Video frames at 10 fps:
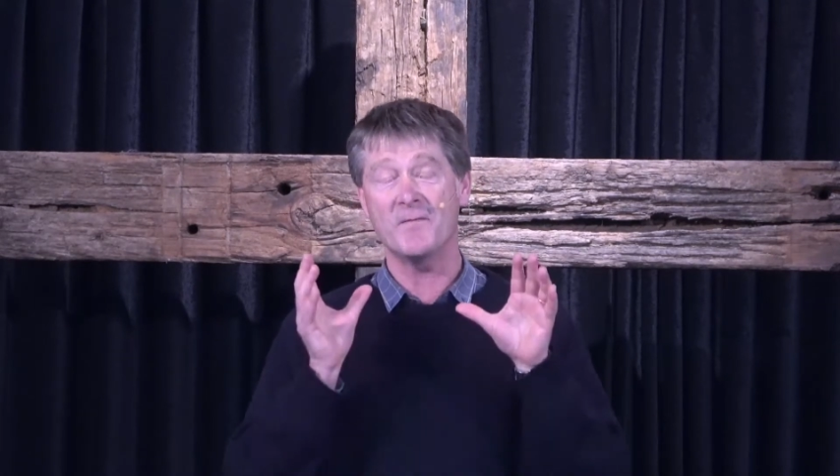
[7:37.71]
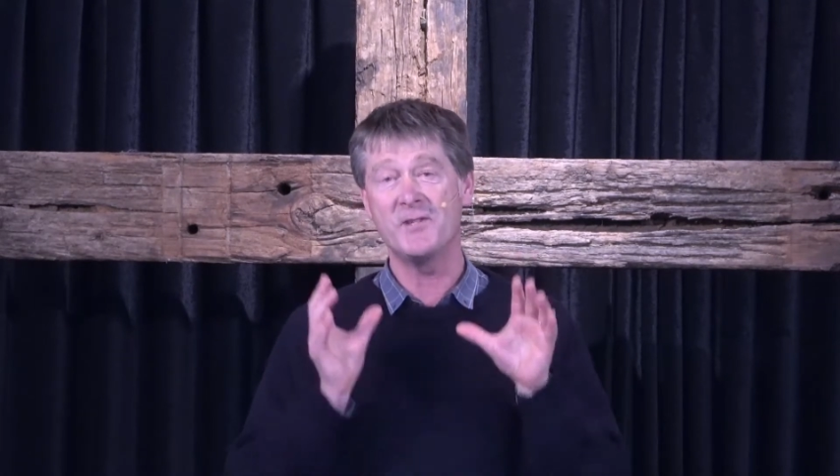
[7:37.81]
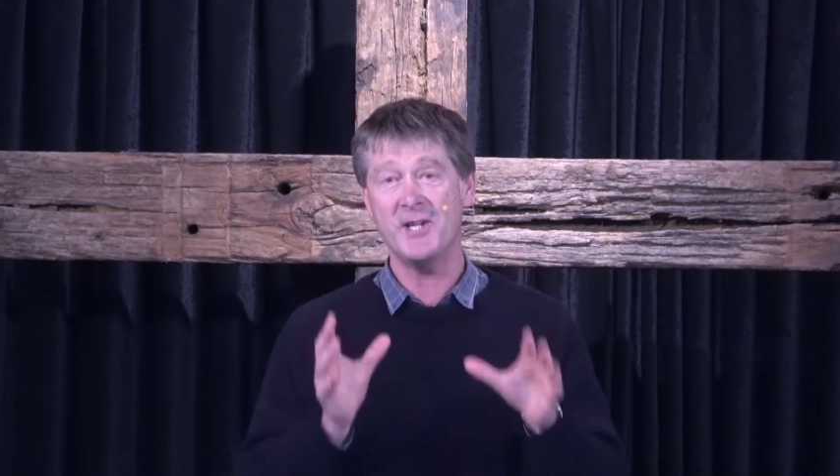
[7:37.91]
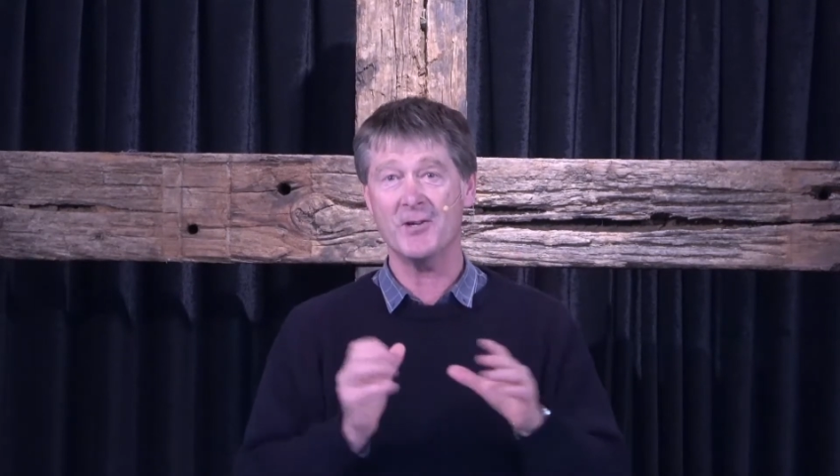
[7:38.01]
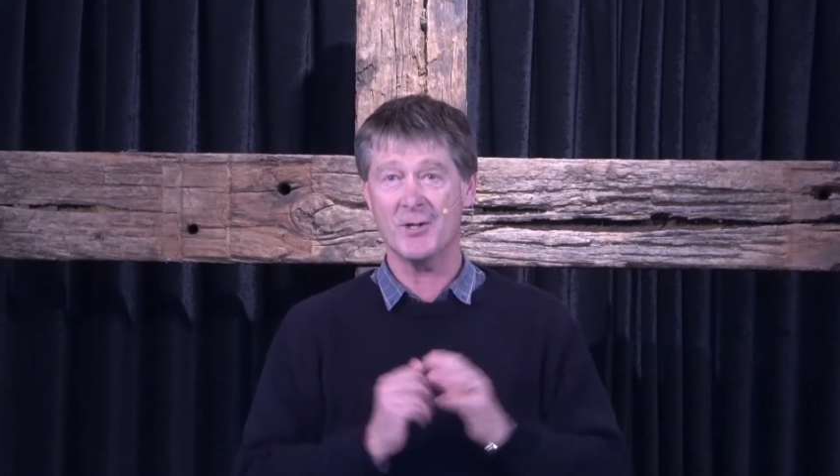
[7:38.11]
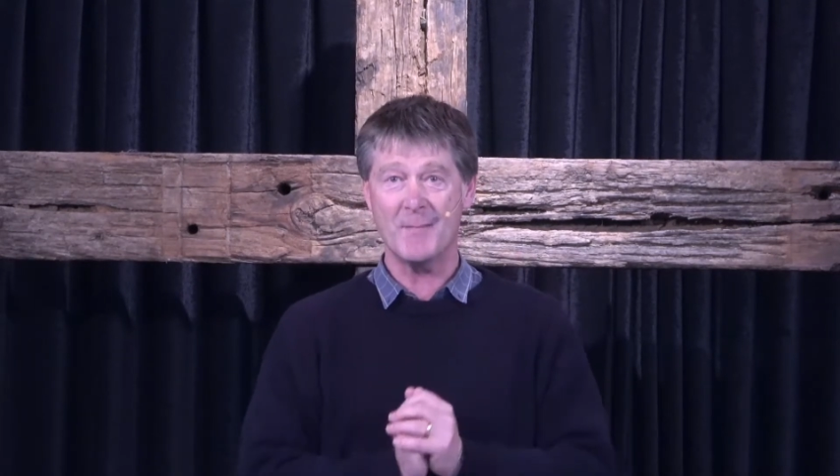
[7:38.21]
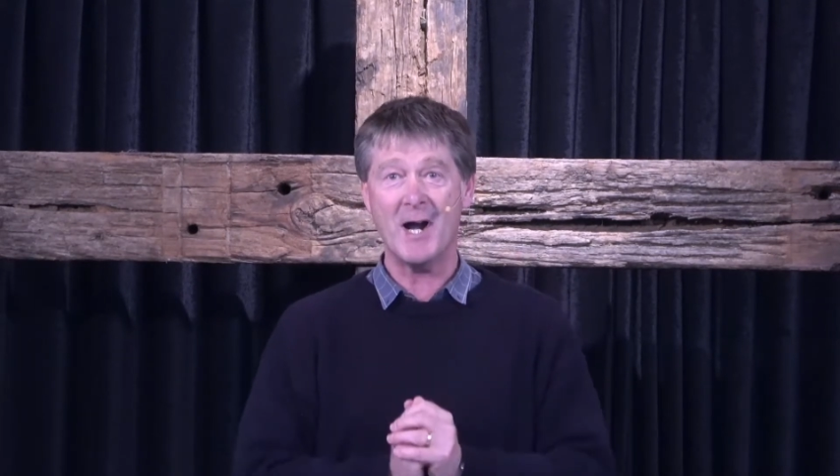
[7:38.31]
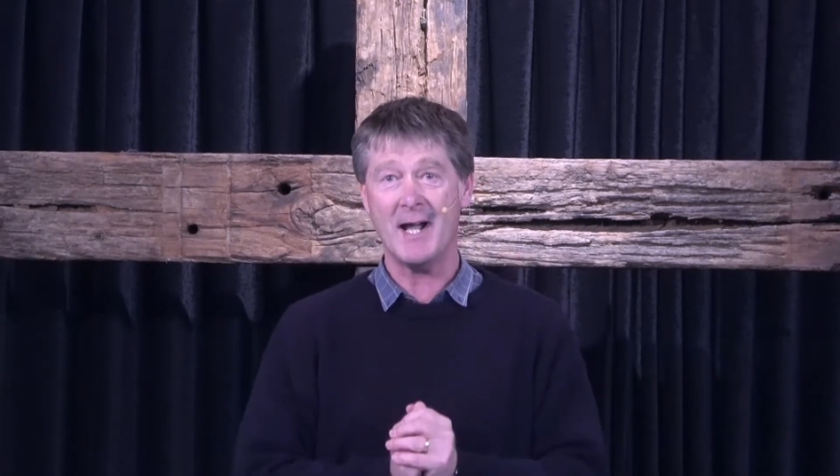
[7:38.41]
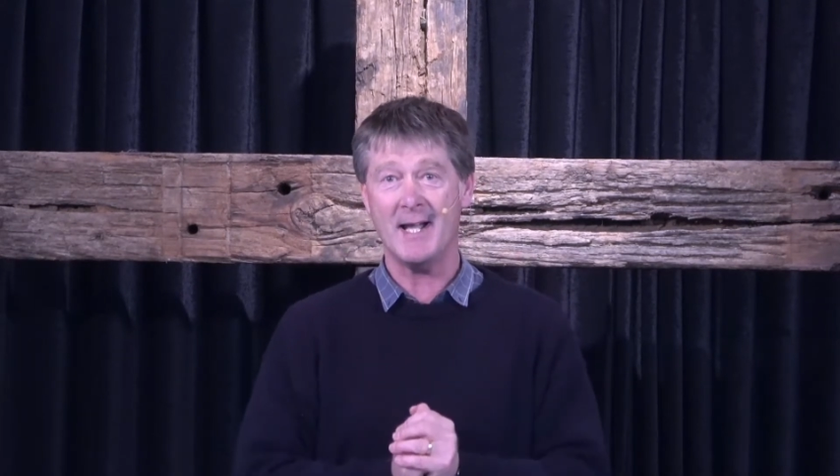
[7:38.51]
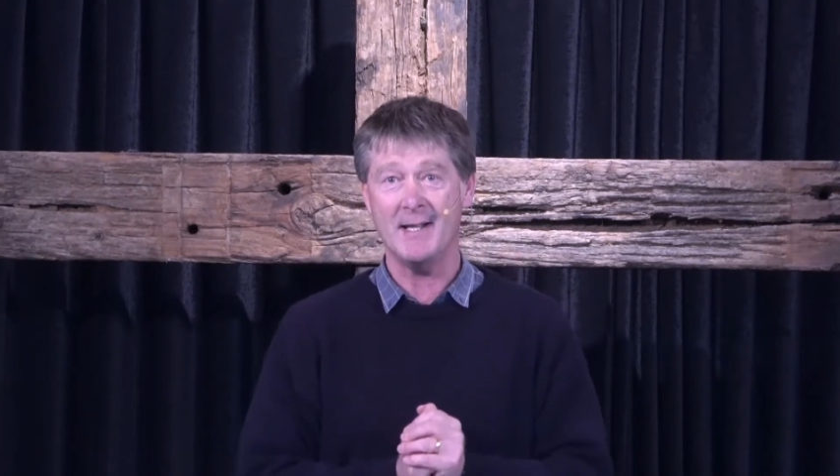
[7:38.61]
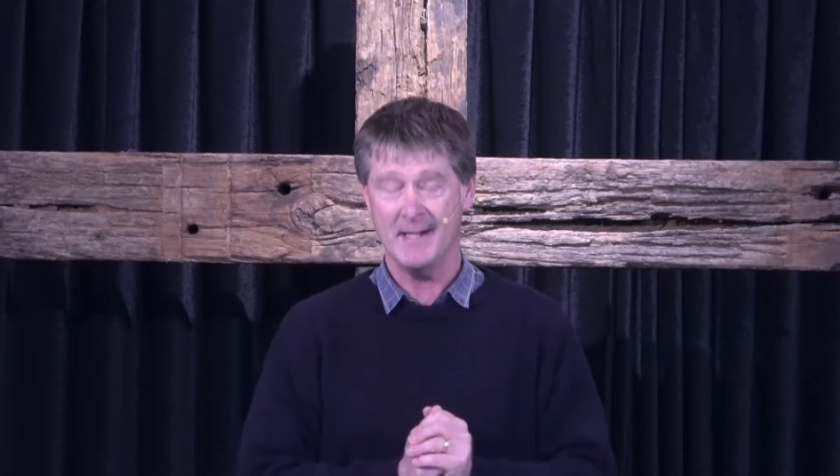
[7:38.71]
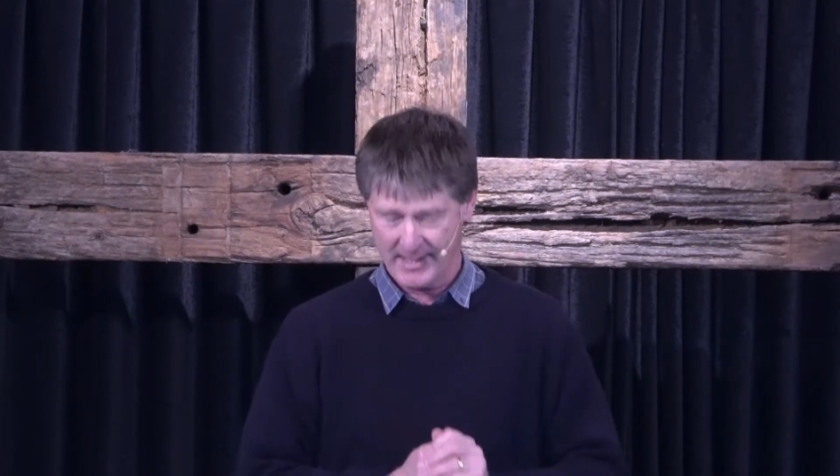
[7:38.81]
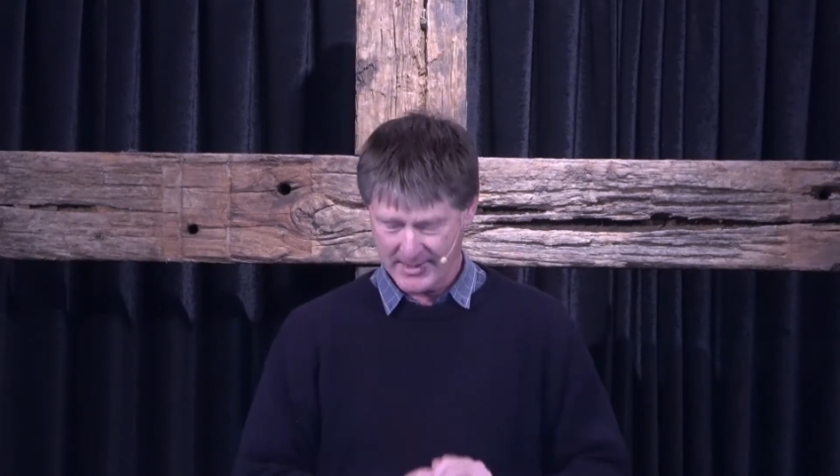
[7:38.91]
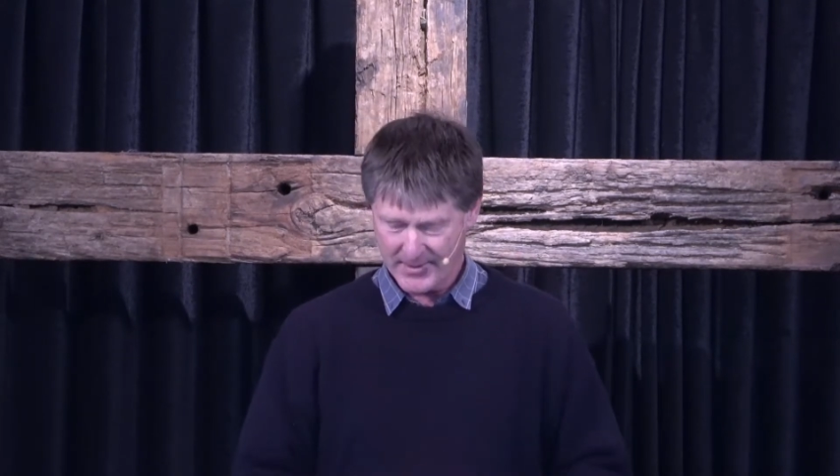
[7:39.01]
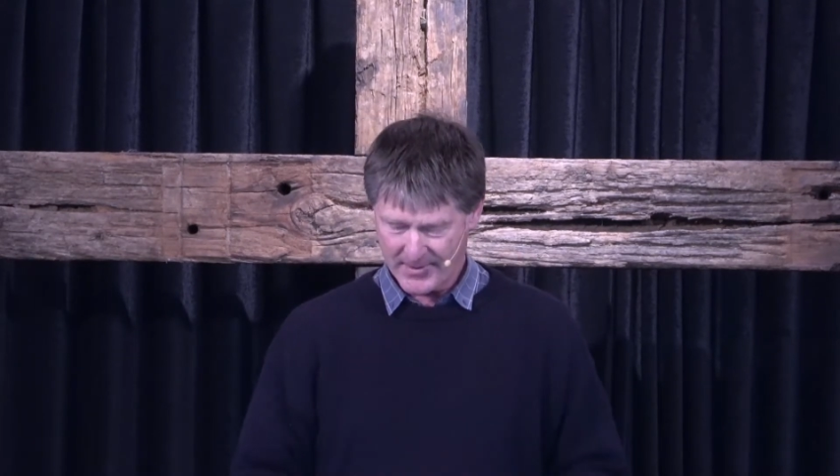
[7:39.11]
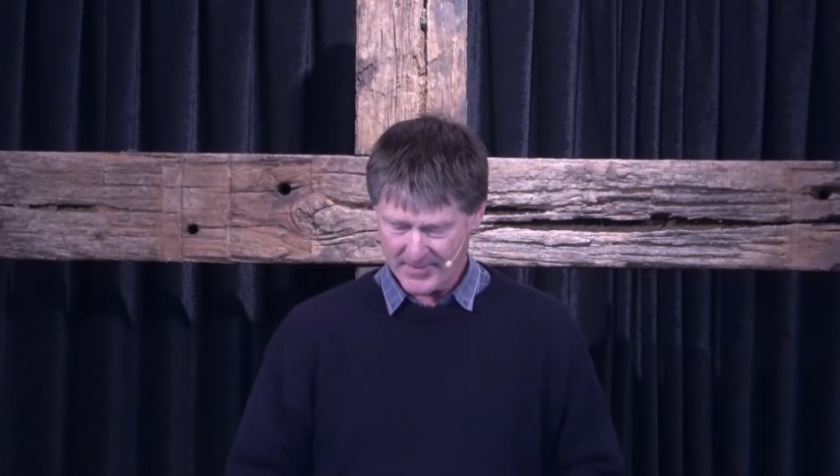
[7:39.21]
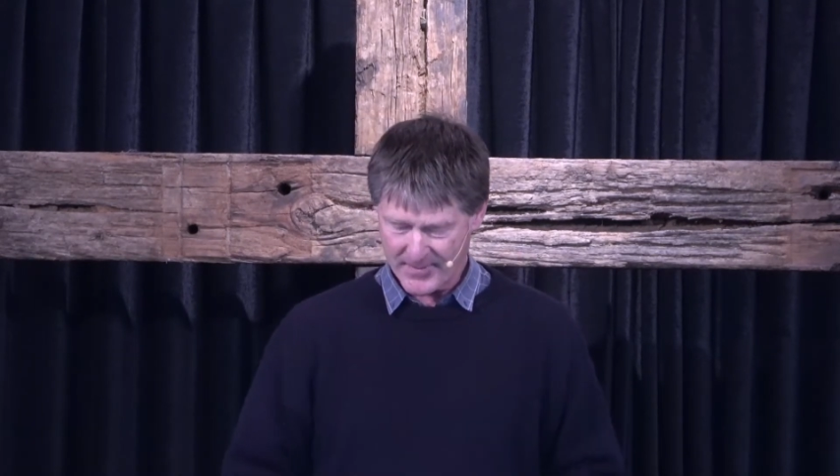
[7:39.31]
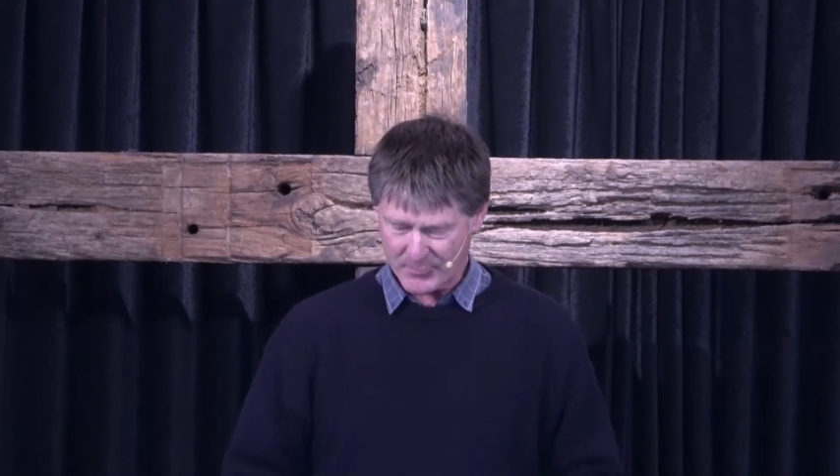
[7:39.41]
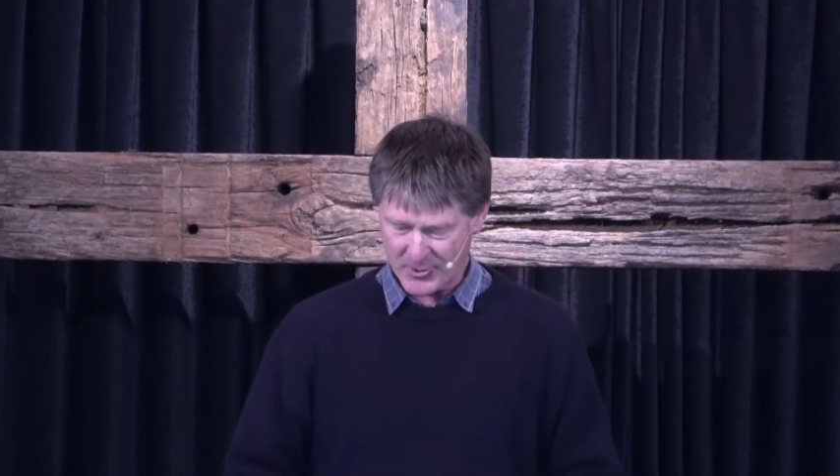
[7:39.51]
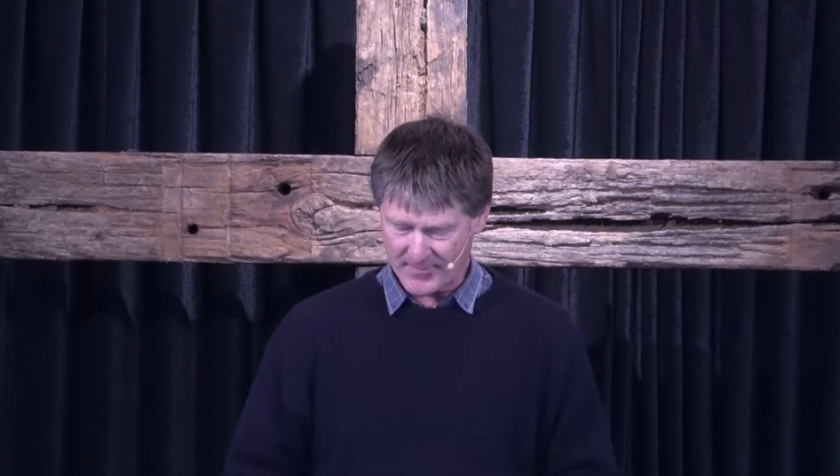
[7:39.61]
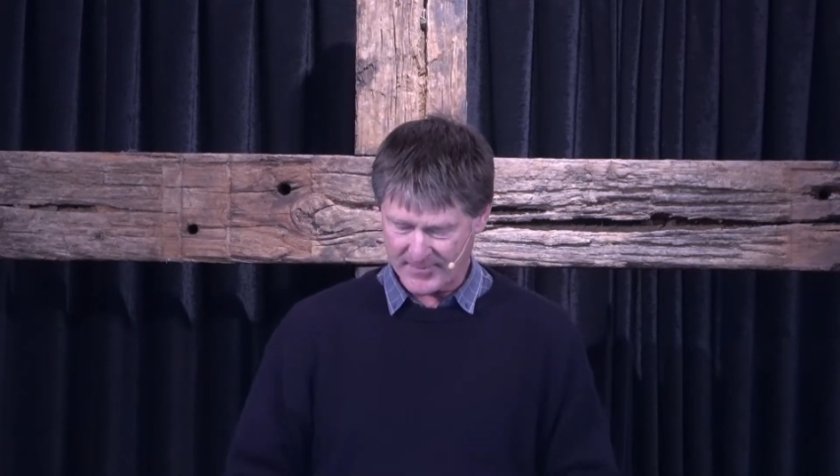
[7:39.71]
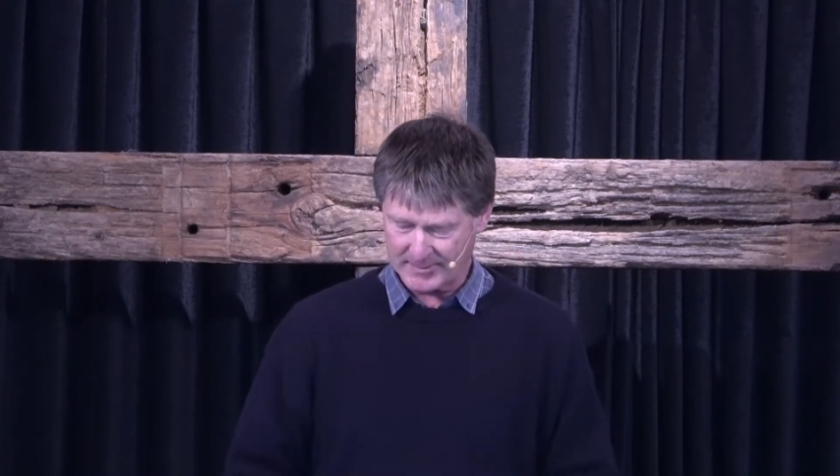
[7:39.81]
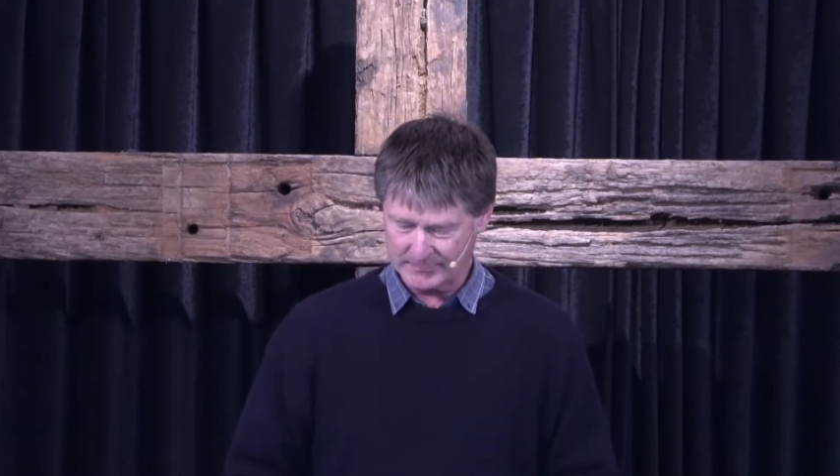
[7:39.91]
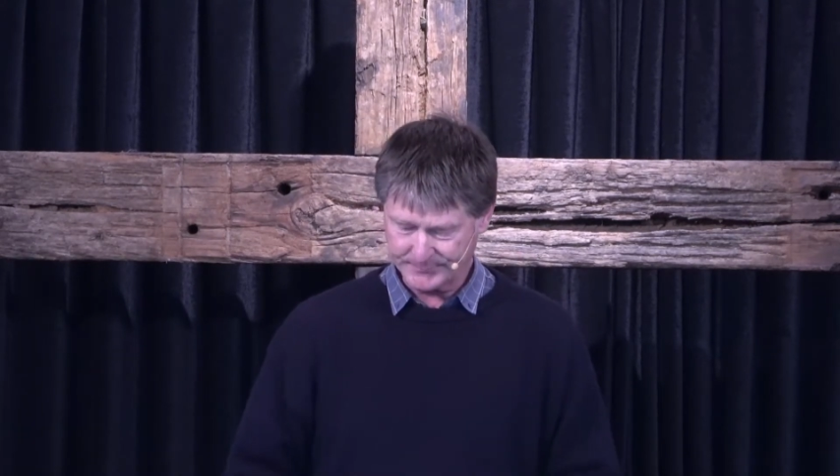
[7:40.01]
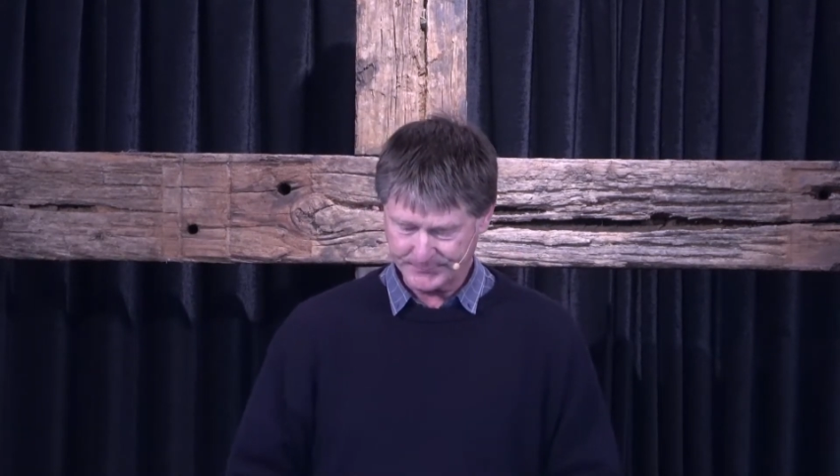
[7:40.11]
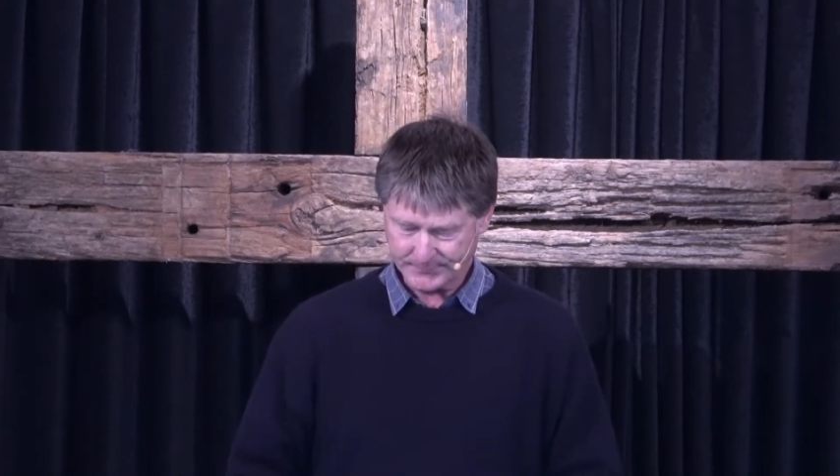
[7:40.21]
of Jeremiah, the prophet.